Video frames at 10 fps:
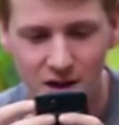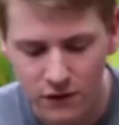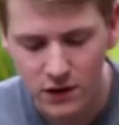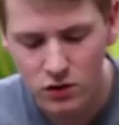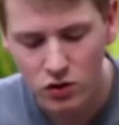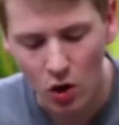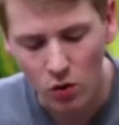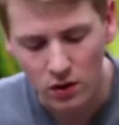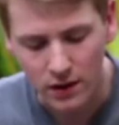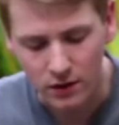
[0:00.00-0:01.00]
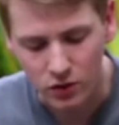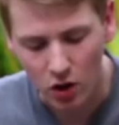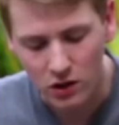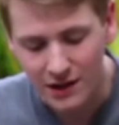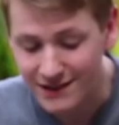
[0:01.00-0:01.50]
Finn Dolan
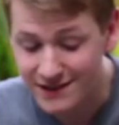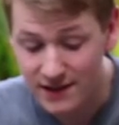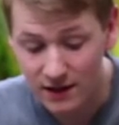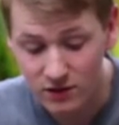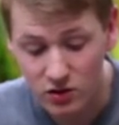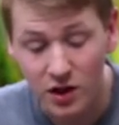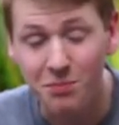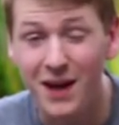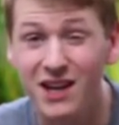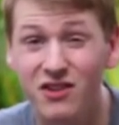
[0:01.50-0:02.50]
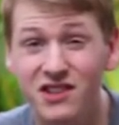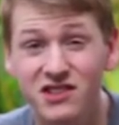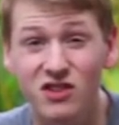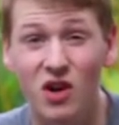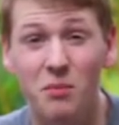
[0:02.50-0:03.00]
Donlan says you get paid on
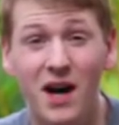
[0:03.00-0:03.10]
Instagram.